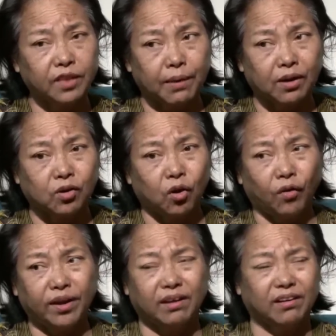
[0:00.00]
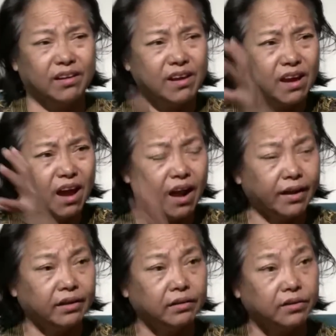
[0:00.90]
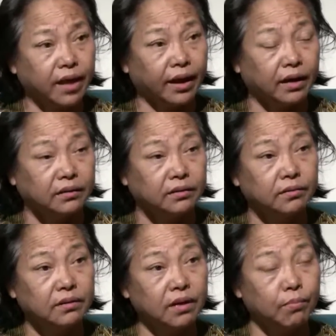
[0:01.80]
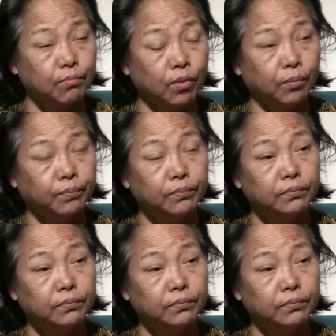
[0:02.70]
them are going here and there, the mob.